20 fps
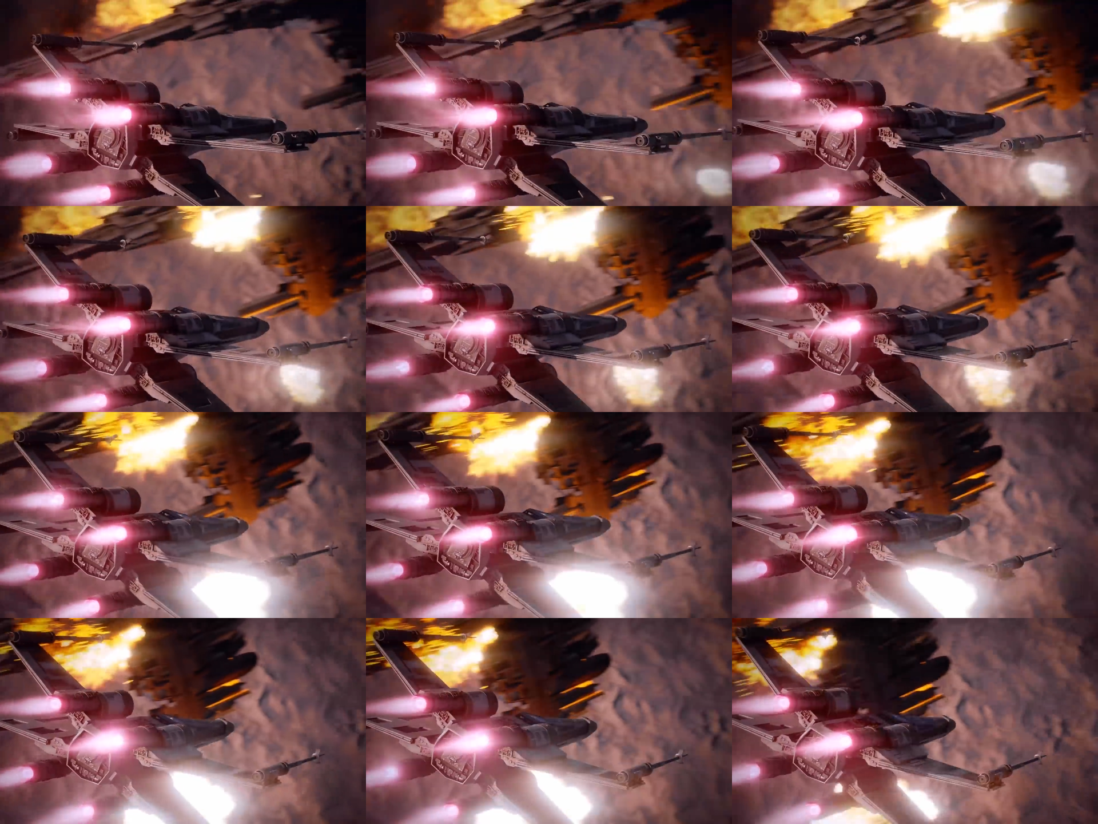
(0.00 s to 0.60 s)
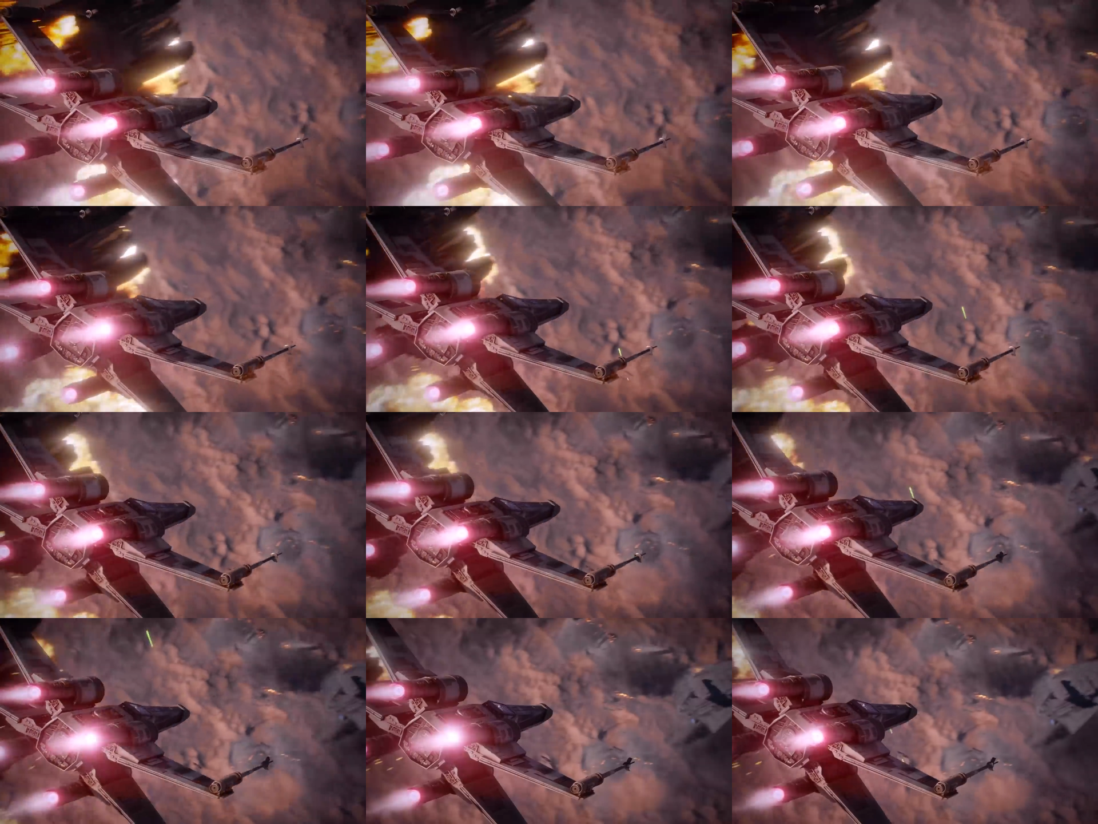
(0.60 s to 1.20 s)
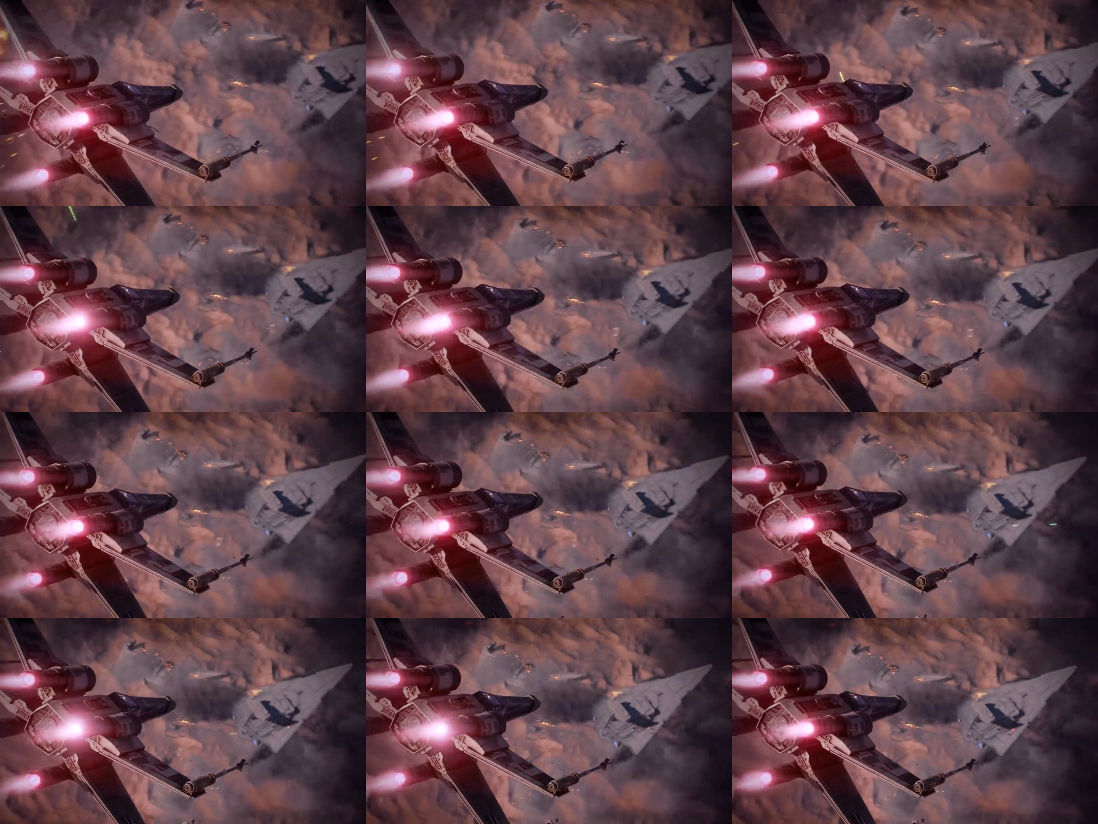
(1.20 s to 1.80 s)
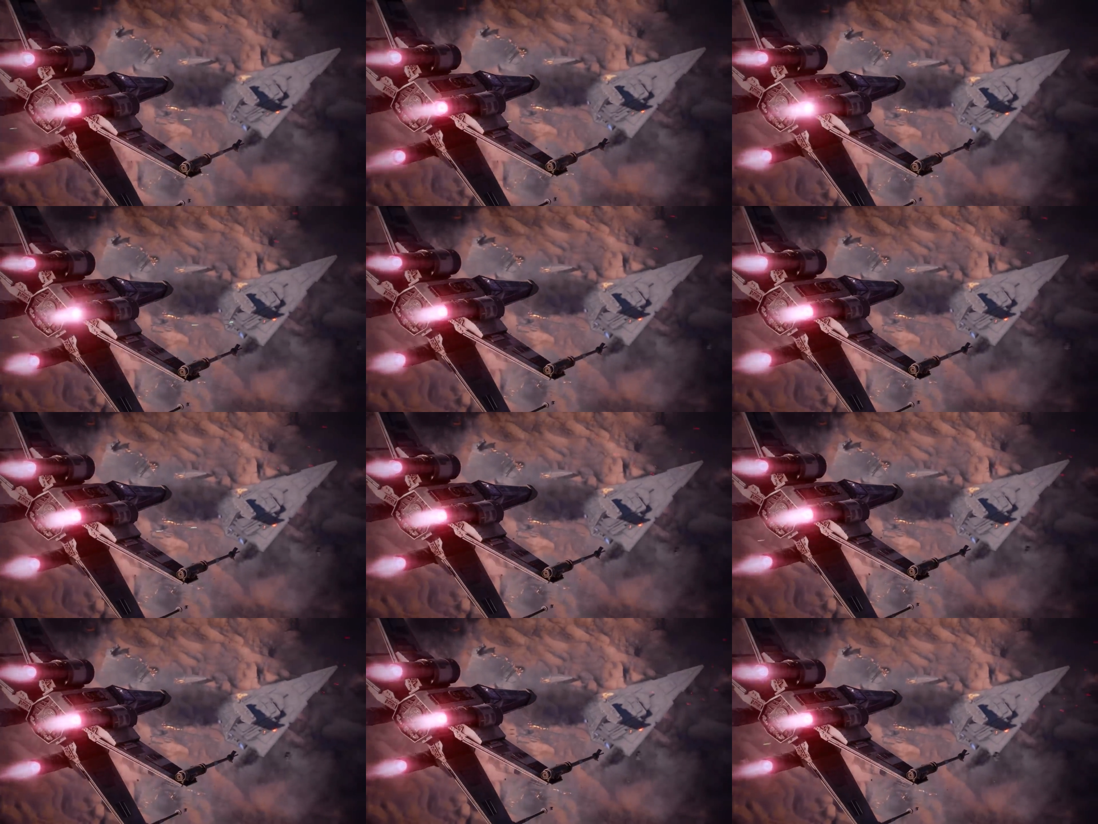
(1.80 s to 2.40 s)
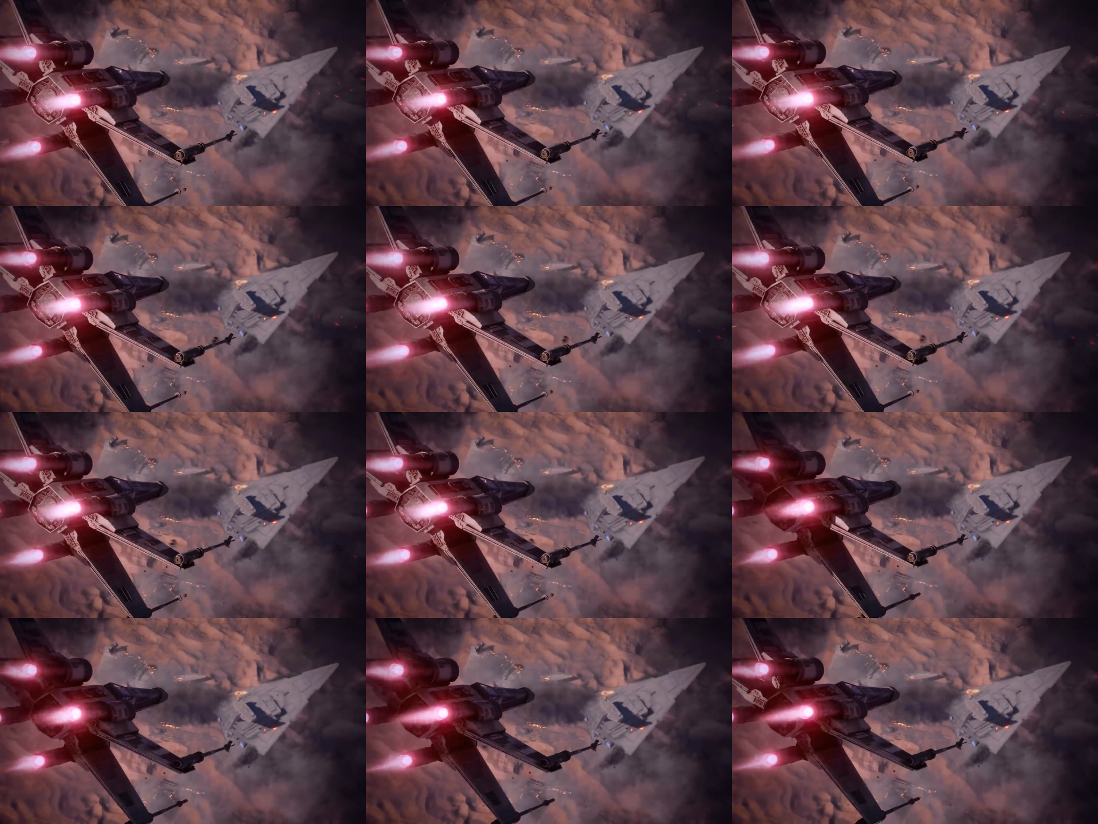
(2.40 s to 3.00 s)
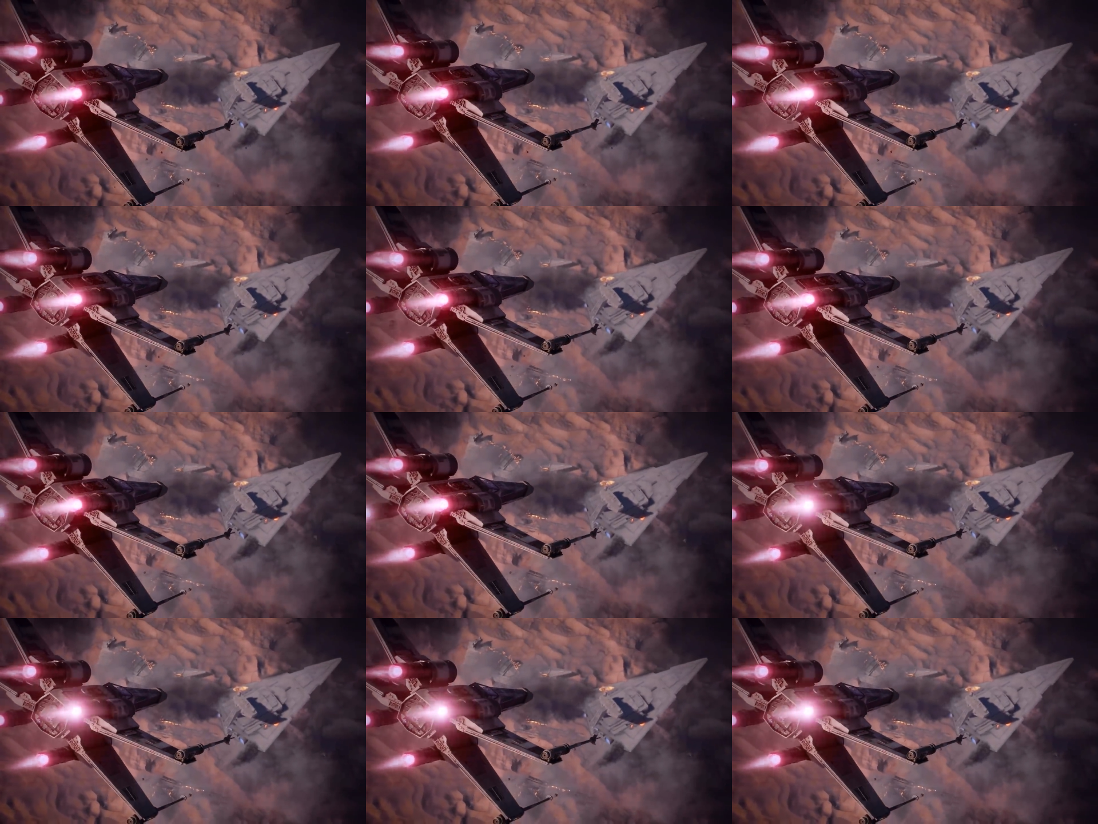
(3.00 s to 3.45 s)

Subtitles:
[unreadable: no face in view]